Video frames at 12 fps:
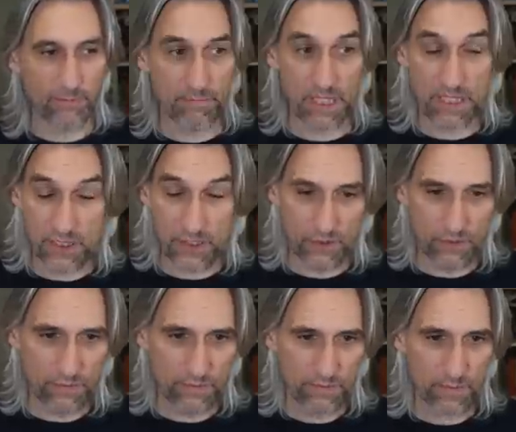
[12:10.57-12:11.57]
b
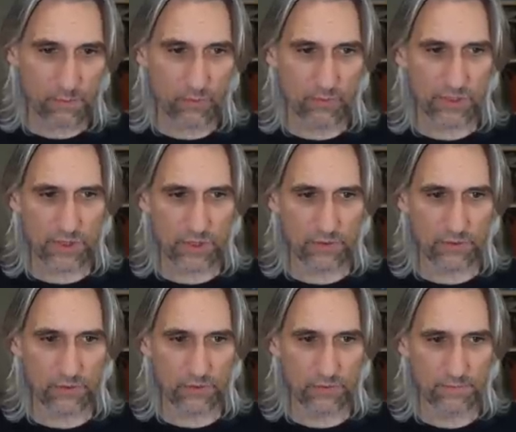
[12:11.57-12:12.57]
two, the pawn is going
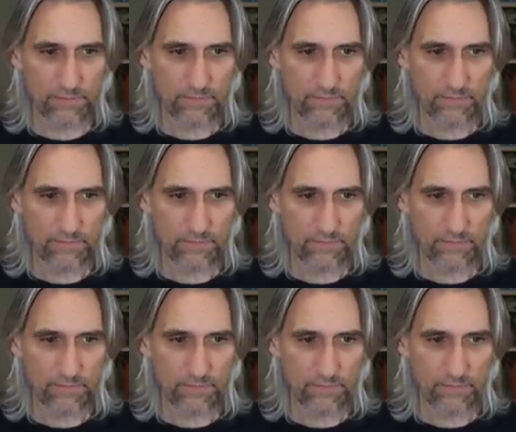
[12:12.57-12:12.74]
through.